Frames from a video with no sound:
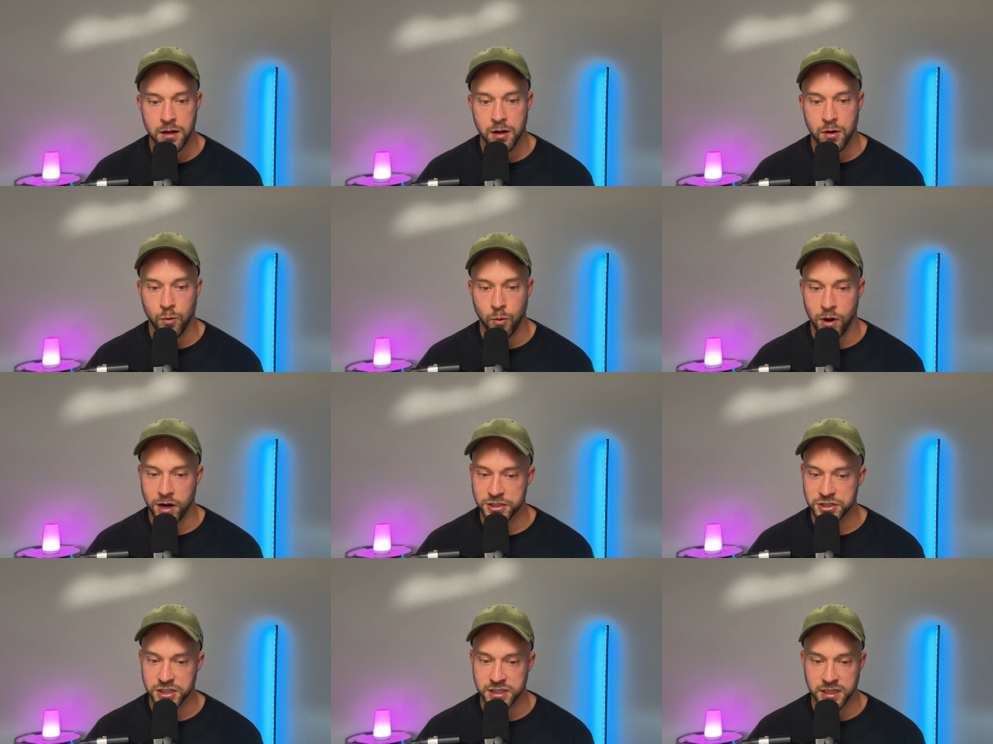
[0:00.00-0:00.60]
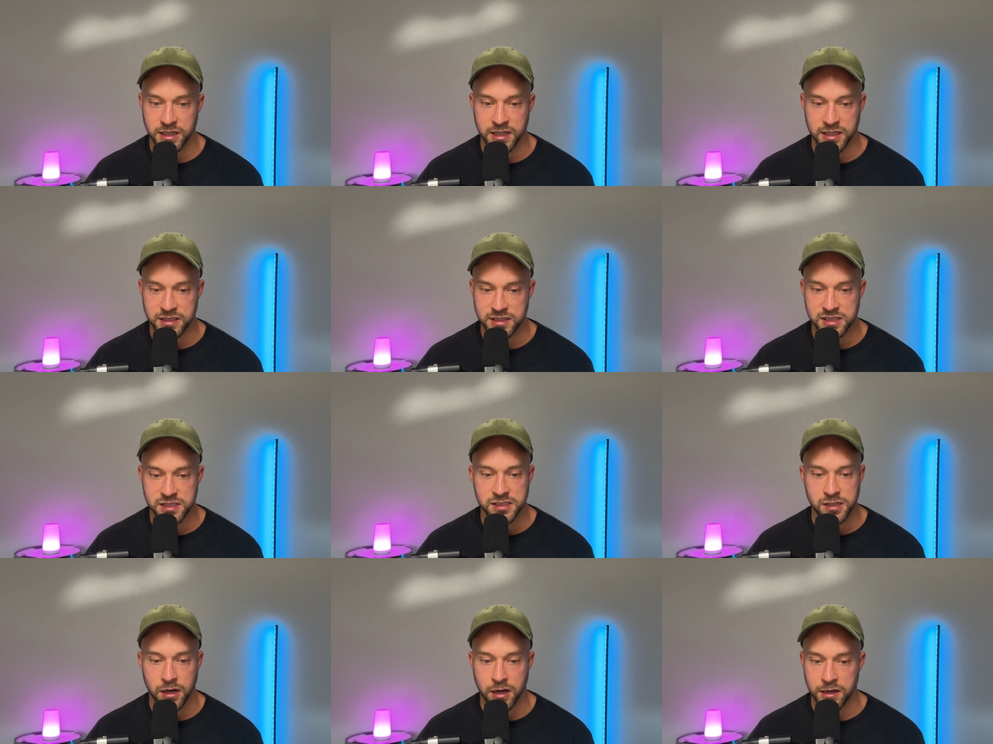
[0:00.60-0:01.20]
watching his
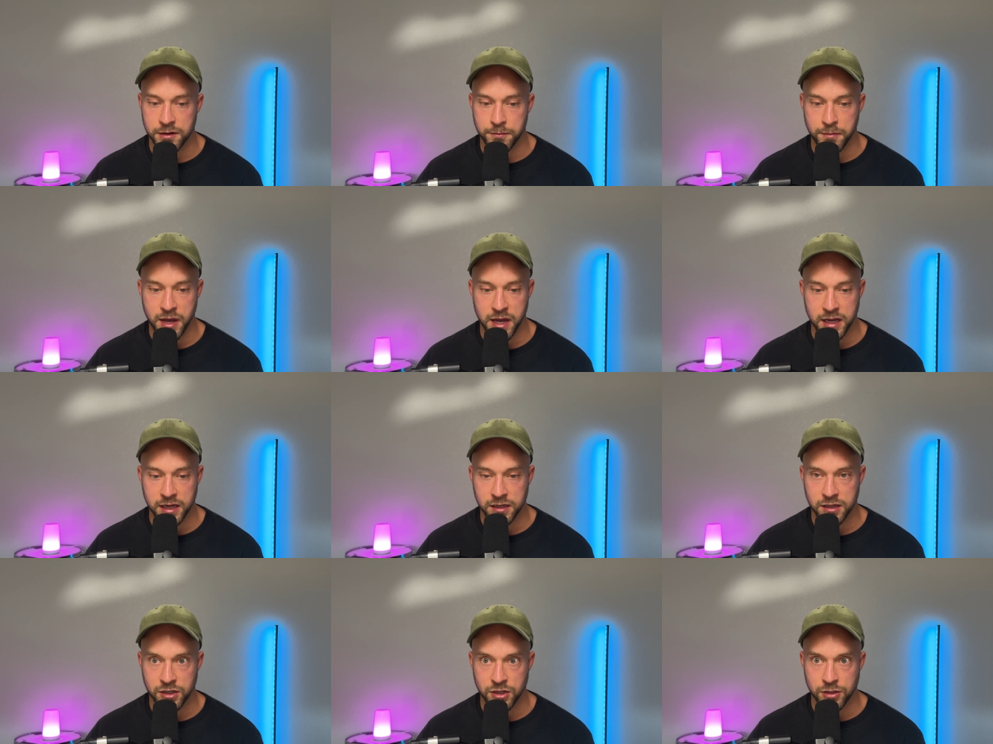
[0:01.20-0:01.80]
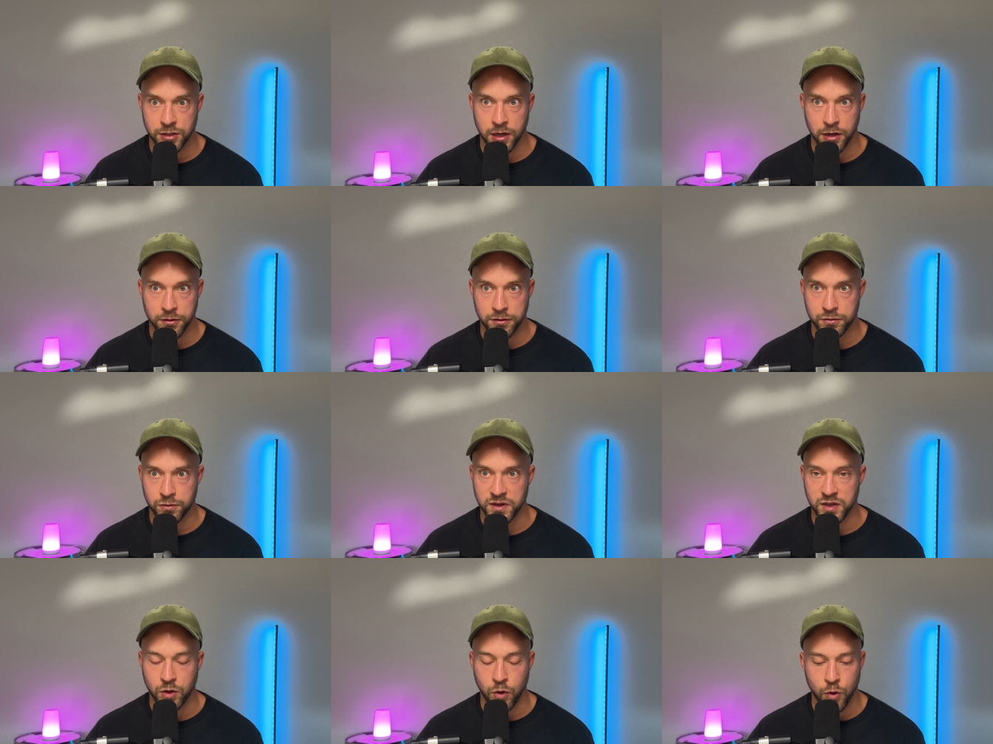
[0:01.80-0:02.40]
son make, you know,
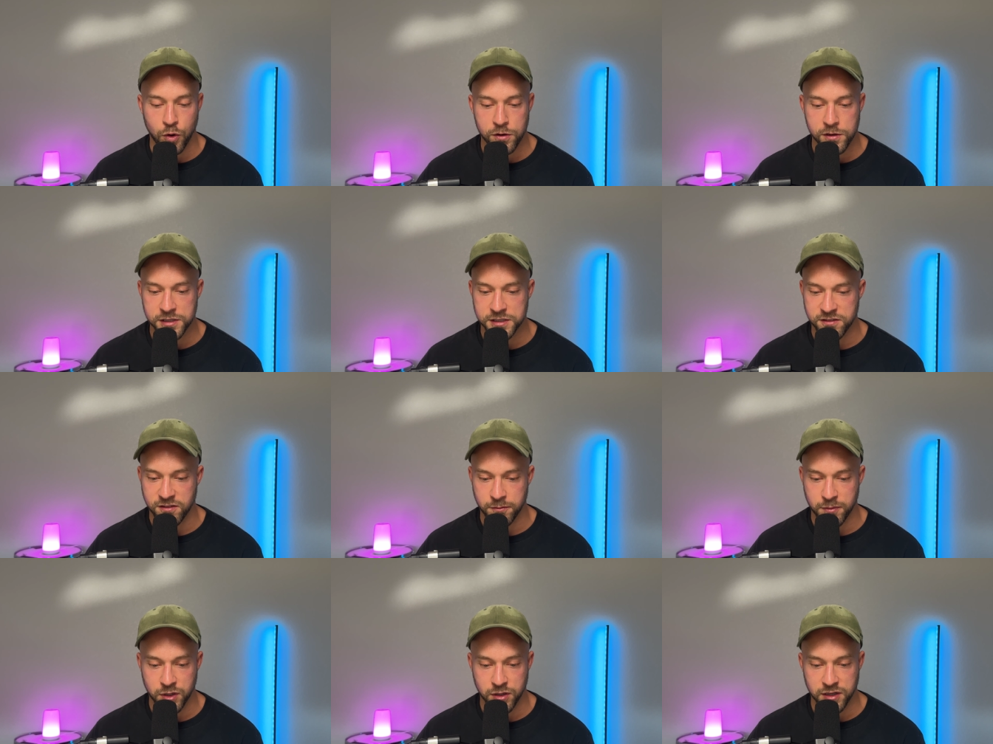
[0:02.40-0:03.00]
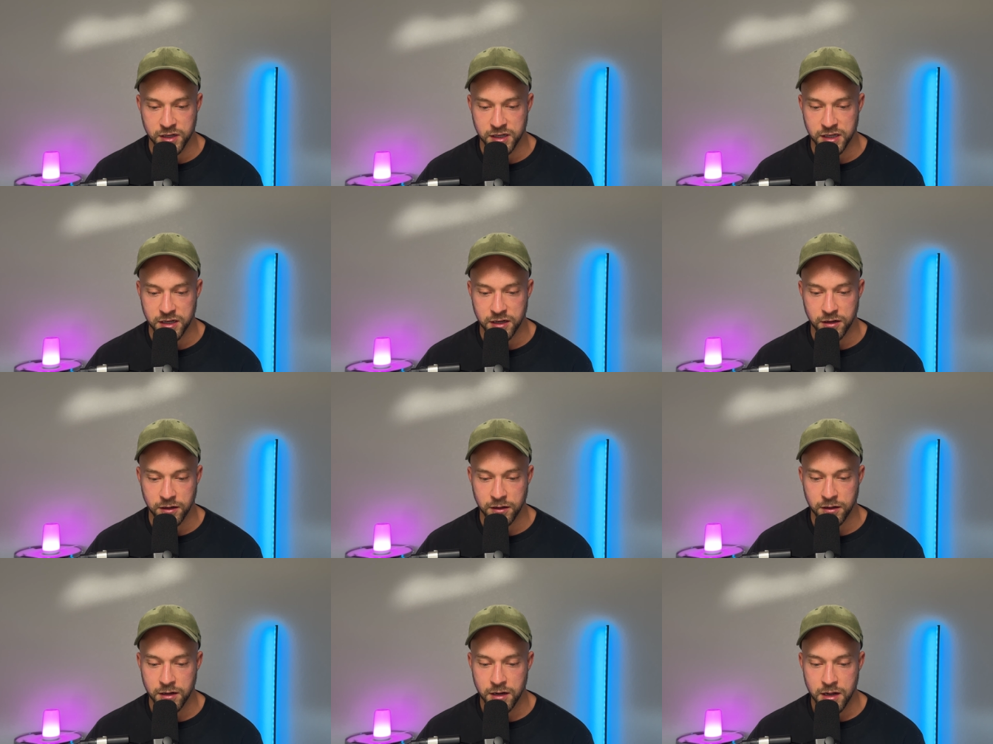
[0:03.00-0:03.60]
three quarters of a million a
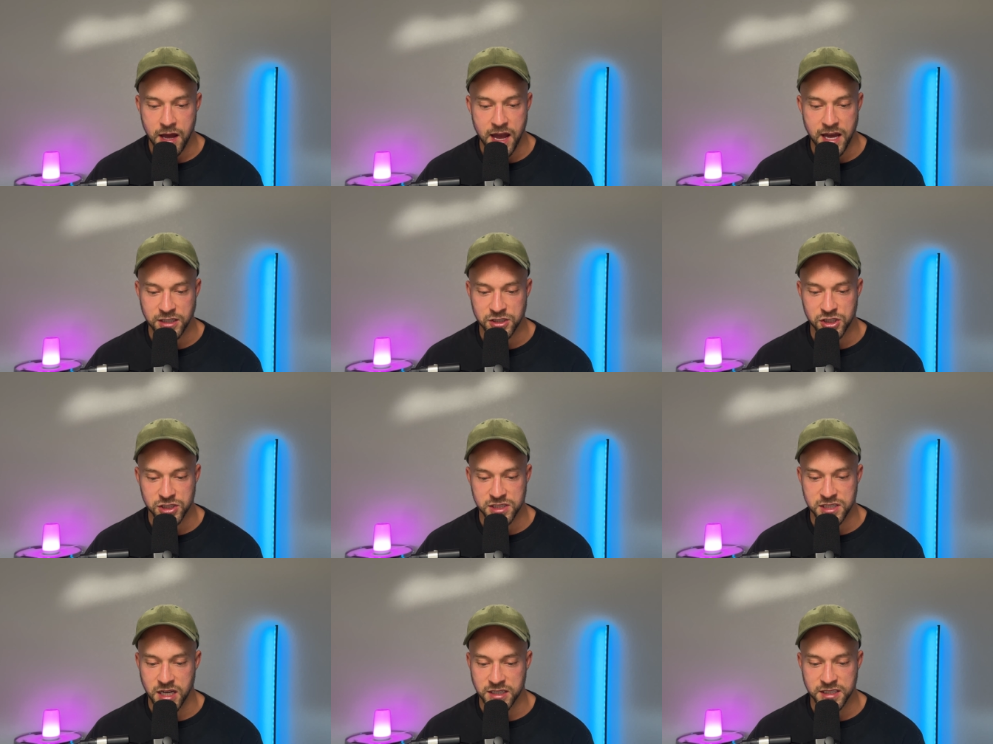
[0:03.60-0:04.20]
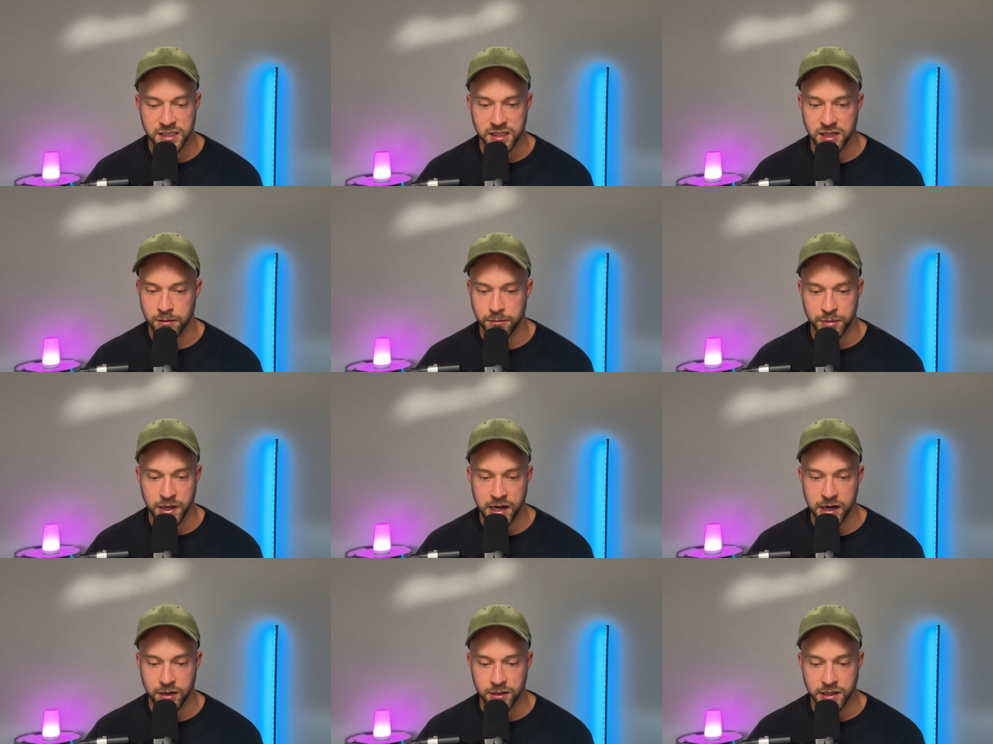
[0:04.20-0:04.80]
year, it just doesn't
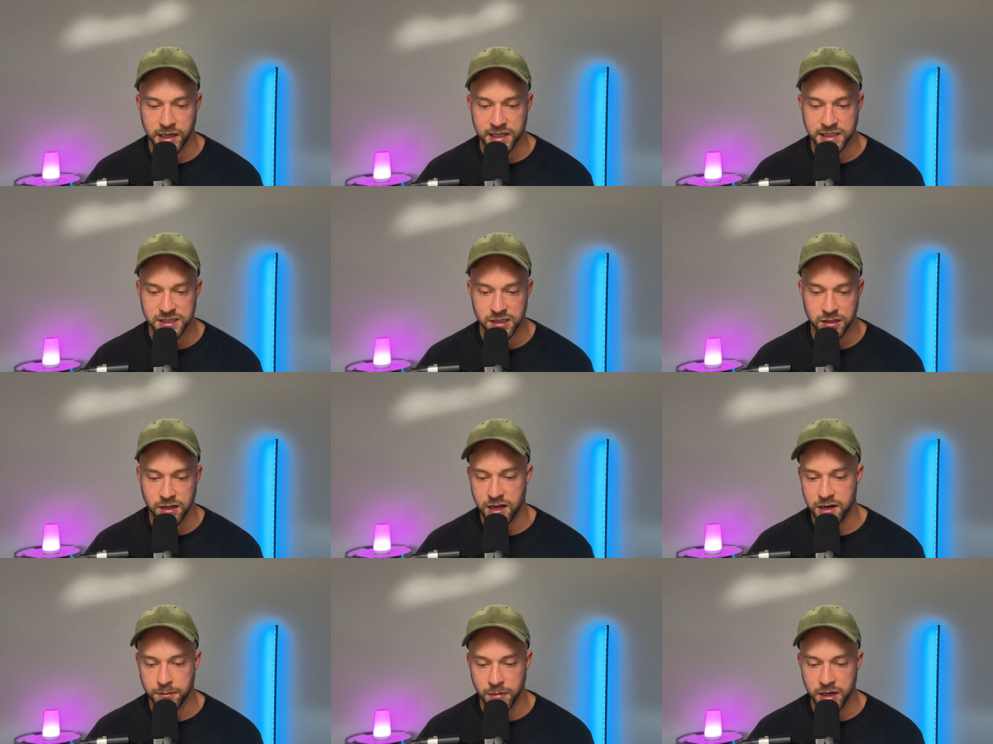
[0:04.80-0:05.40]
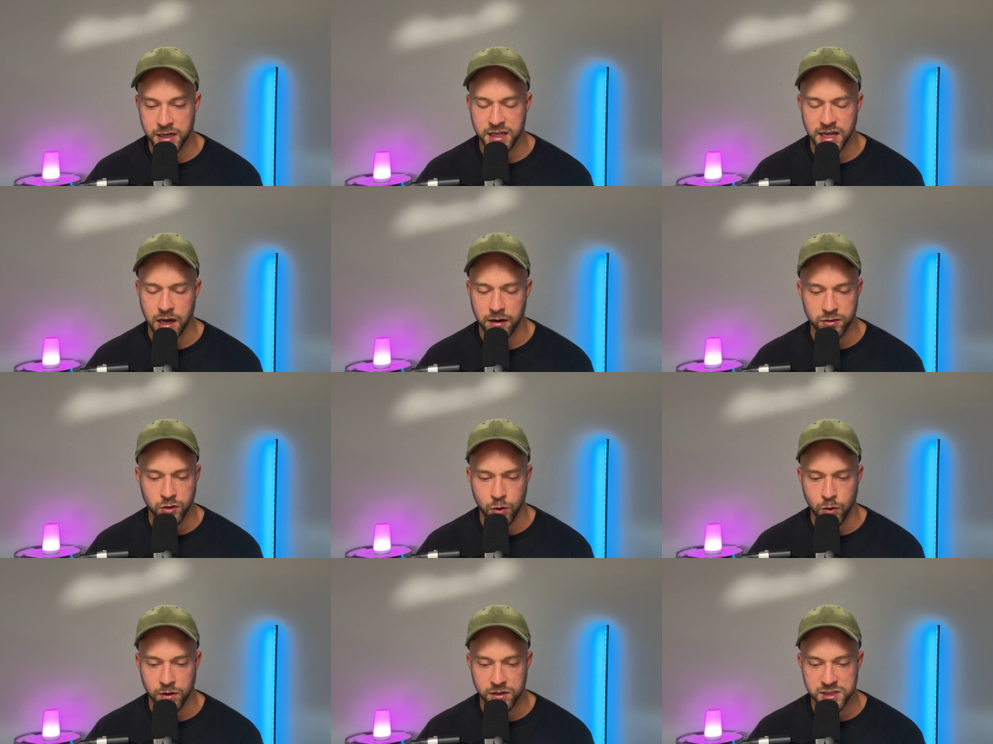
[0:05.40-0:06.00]
compare. Like, is a lot of money? Yeah, of
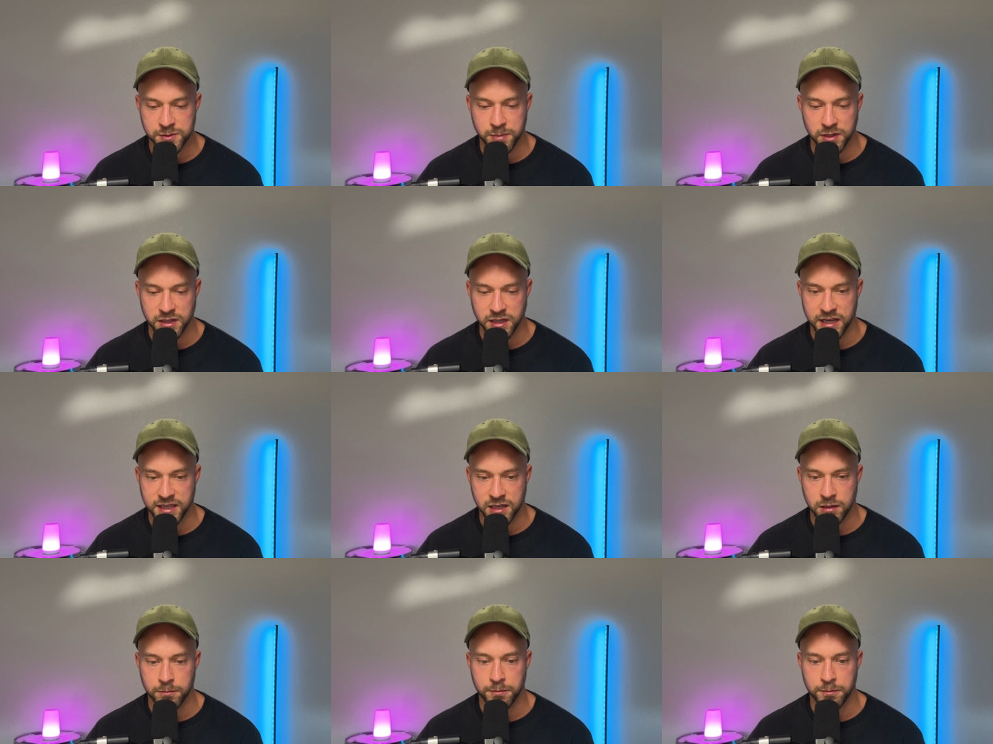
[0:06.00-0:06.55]
course. But like,